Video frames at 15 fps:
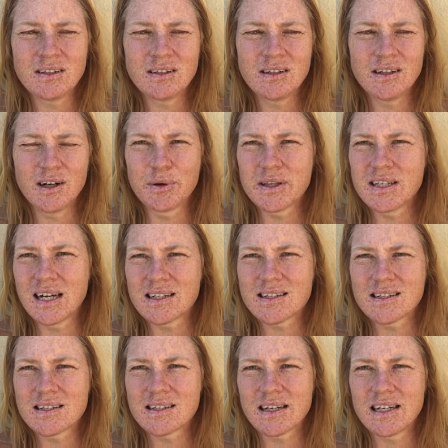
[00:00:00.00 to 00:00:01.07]
with nuts
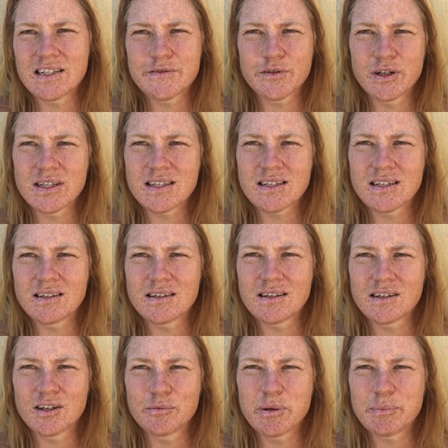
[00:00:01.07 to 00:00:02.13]
and seeds, for instance,
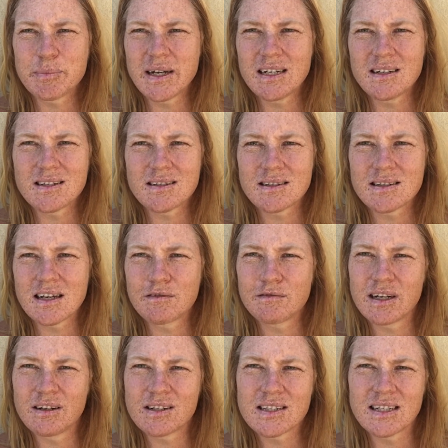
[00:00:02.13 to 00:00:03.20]
pepitas and
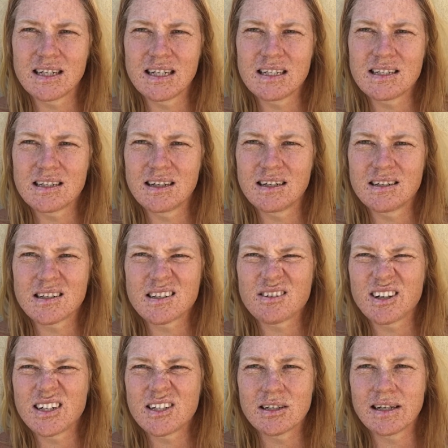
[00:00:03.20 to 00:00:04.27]
sunflower seeds, and then just
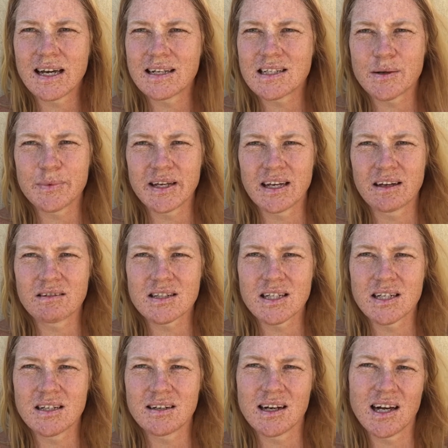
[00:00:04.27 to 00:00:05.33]
gradually add something else
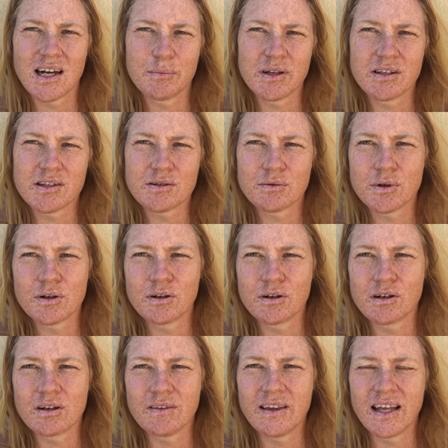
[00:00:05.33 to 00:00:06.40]
in, almond or
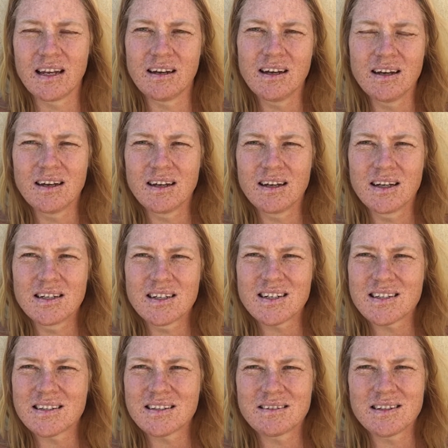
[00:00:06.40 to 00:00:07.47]
whatnot, and then
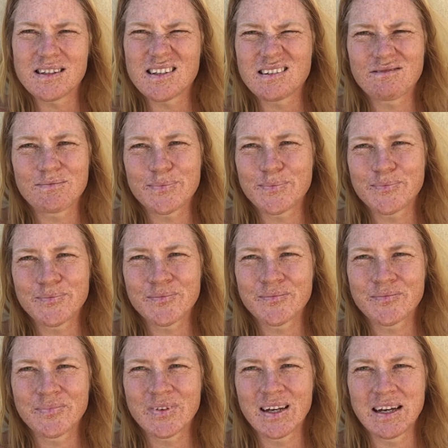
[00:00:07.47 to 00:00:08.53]
just
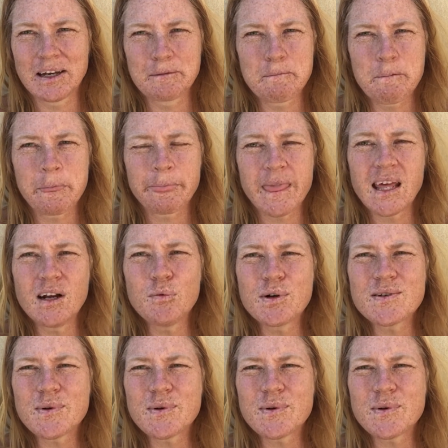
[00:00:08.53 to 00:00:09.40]
Yeah, and it was